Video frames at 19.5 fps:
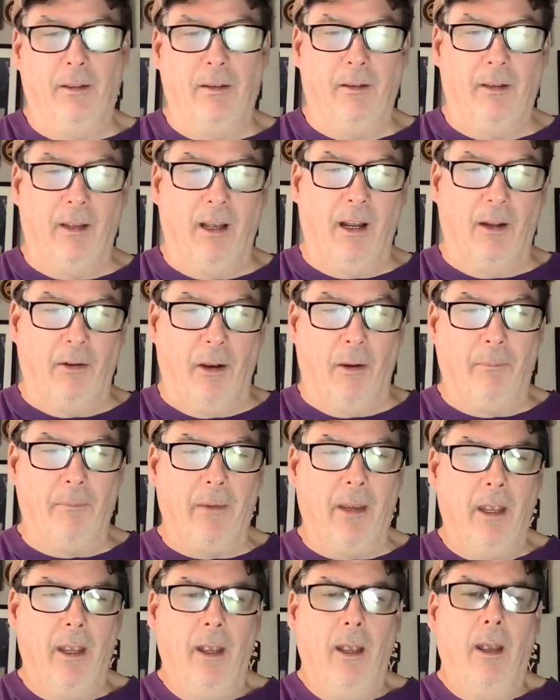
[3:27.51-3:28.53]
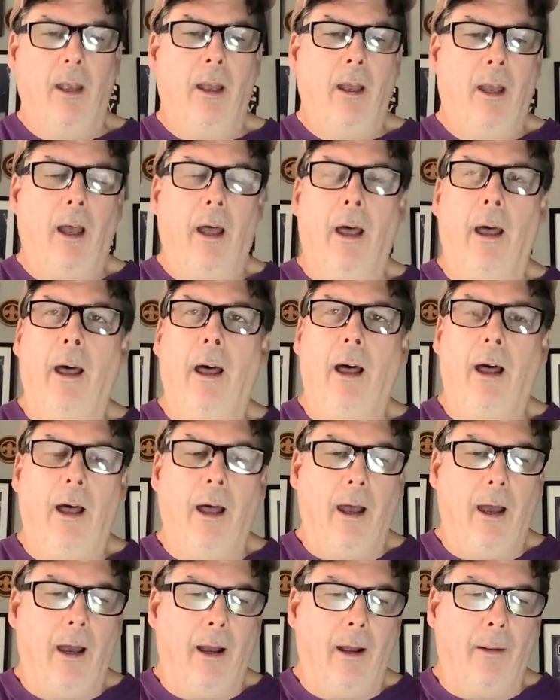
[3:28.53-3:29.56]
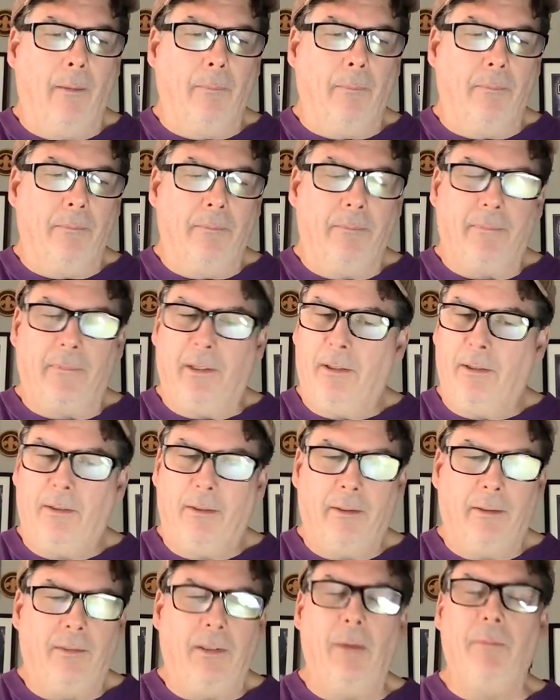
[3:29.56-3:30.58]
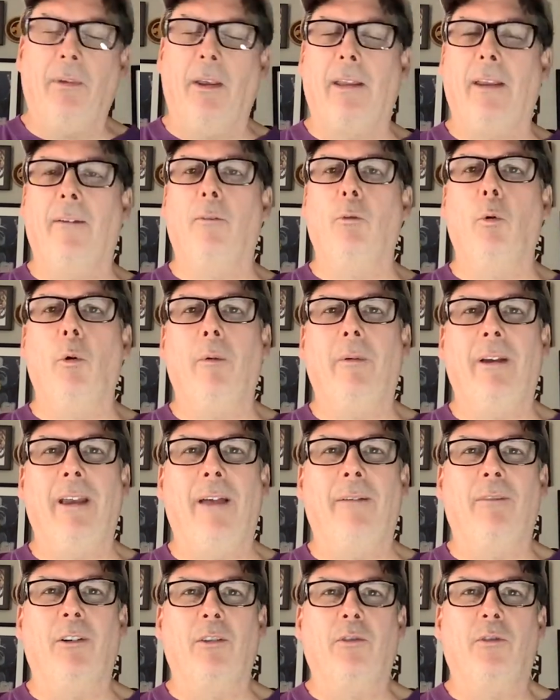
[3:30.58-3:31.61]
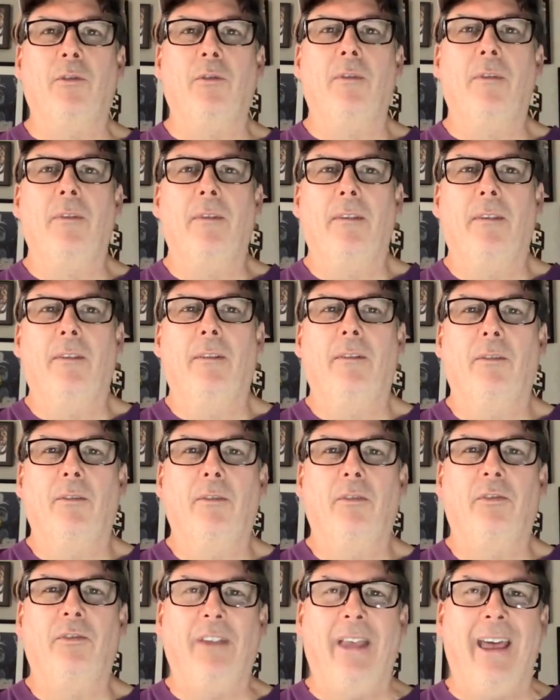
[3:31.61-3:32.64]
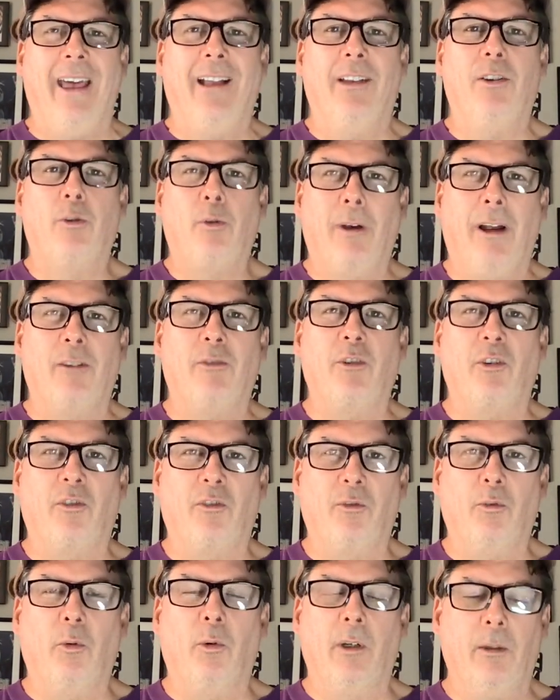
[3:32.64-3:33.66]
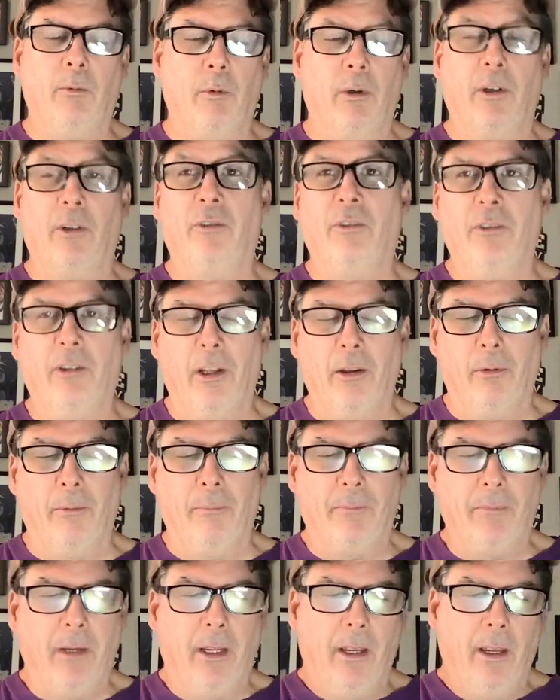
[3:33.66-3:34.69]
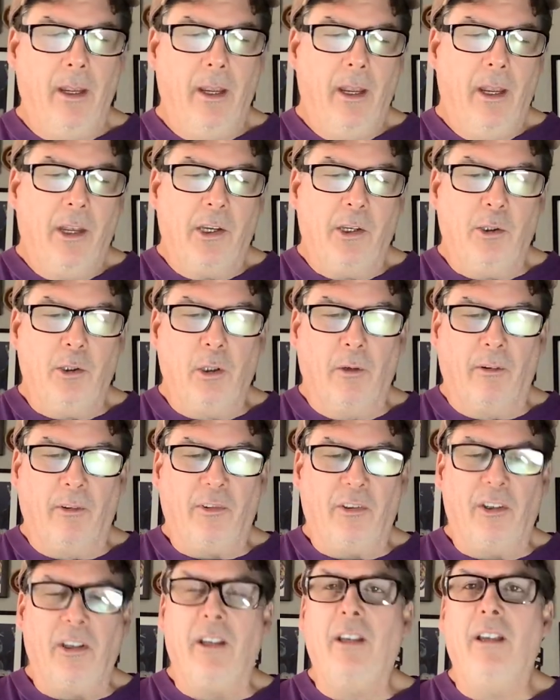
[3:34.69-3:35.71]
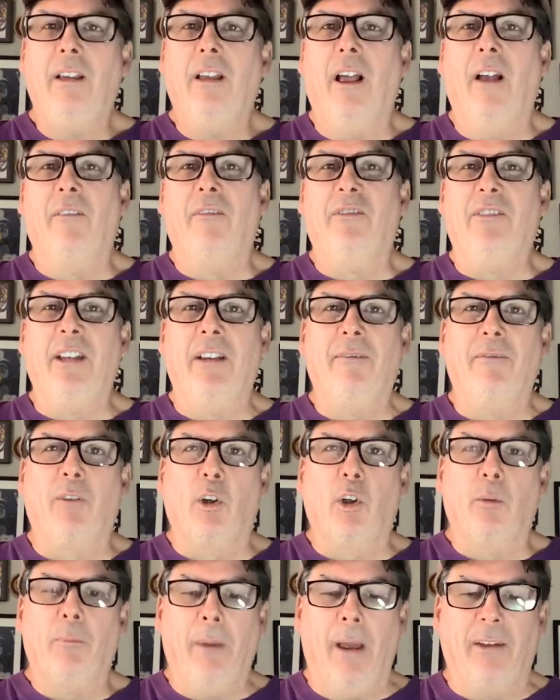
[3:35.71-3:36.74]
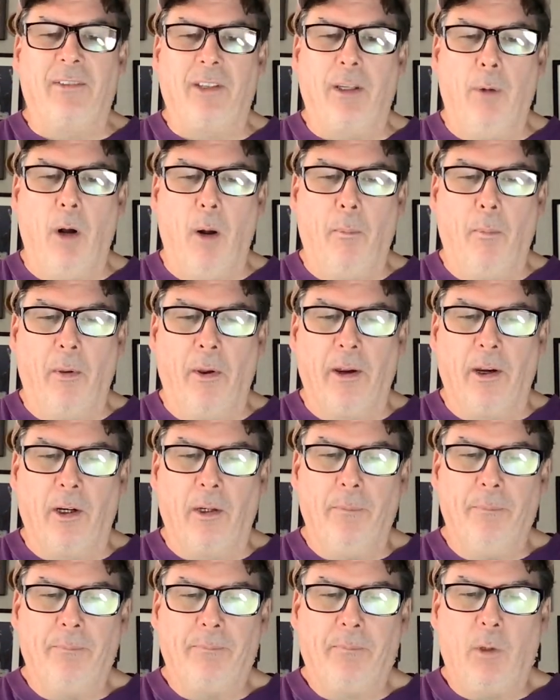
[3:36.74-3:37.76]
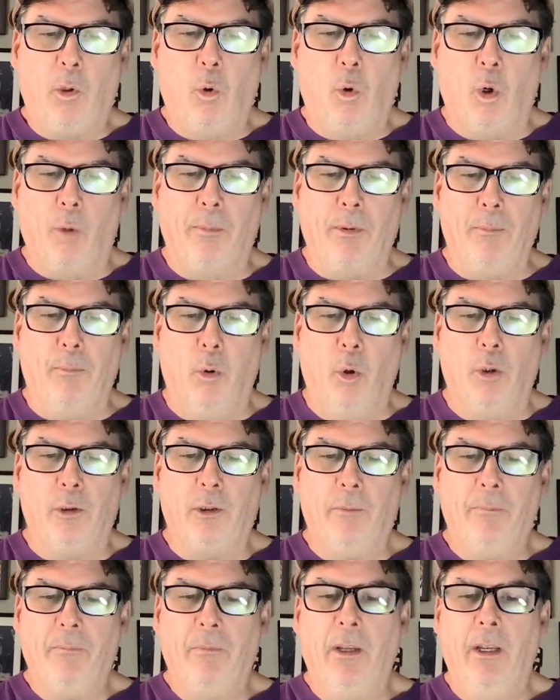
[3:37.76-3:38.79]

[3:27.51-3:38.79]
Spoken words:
I don't know. Seems like every week we have a sad, tragic story. Well, here's another one. University of Denver basketball player Corbin Porter